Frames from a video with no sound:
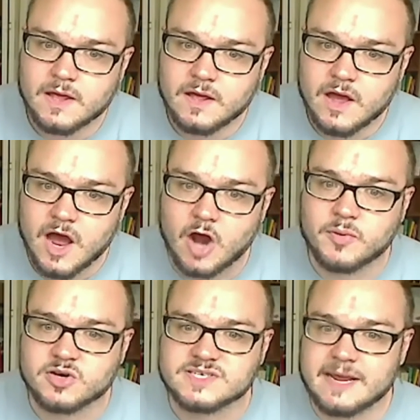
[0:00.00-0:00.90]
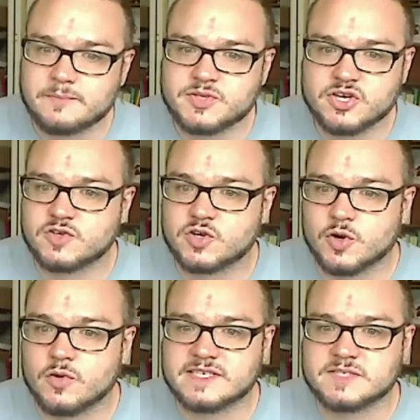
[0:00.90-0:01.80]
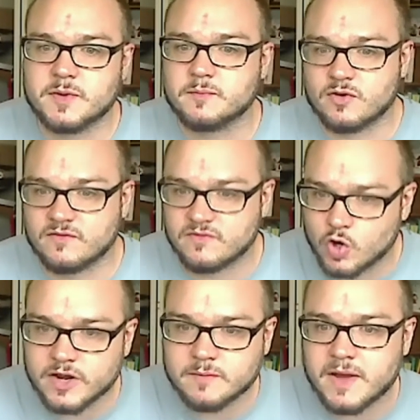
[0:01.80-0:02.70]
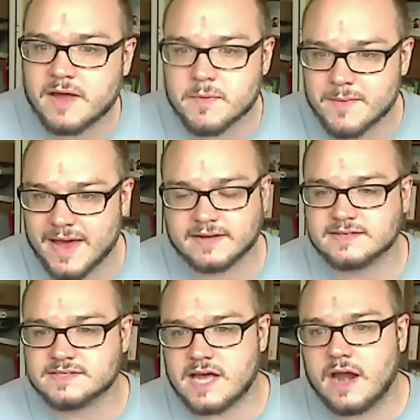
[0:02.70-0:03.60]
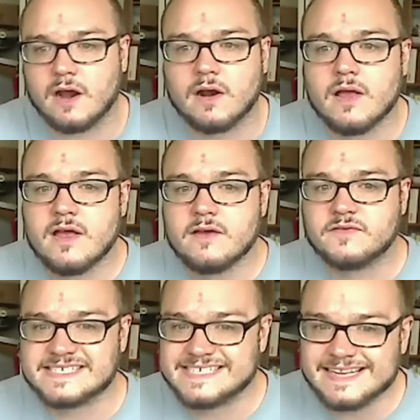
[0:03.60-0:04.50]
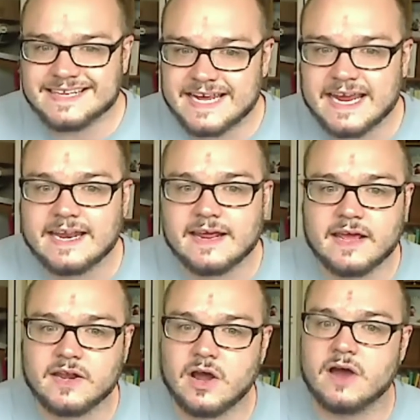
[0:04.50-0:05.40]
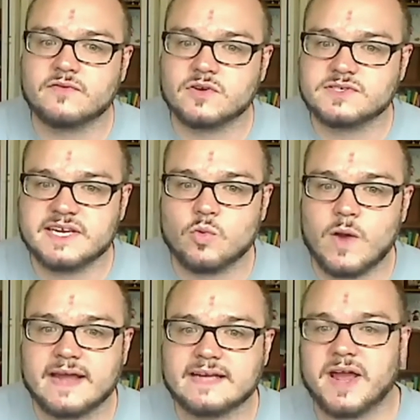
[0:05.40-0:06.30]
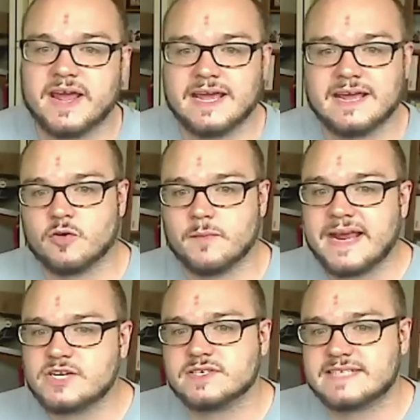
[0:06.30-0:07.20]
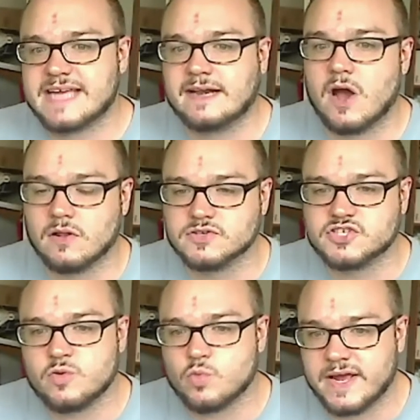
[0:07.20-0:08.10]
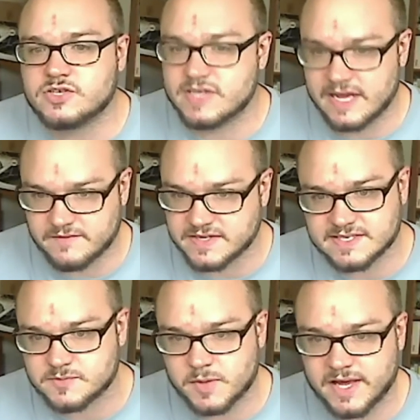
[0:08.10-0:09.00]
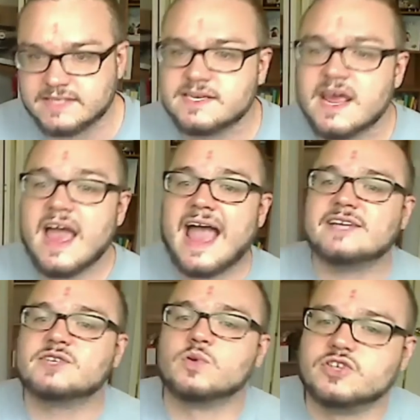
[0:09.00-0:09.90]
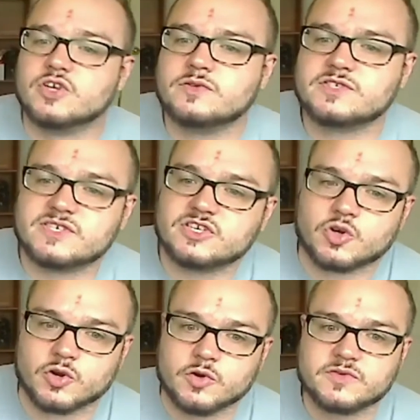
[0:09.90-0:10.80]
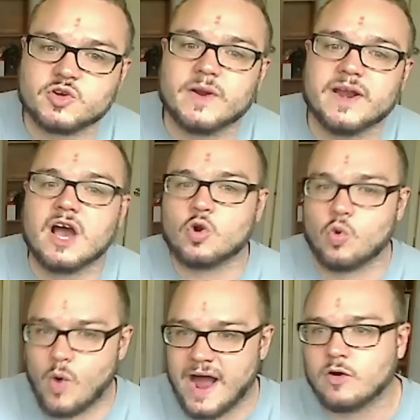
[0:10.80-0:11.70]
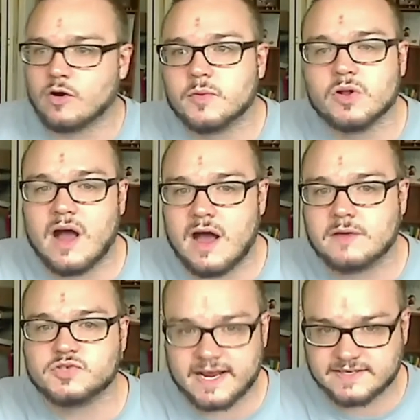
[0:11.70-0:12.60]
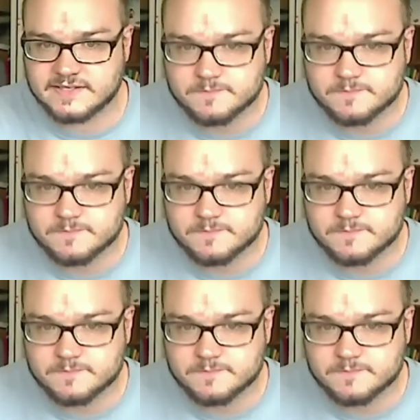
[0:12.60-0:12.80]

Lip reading: Our perception of truth has been perverted by mimetic desire, facilitated in unforeseen ways by information technology, which, Davies explains, has reduced truth to an acquirable object.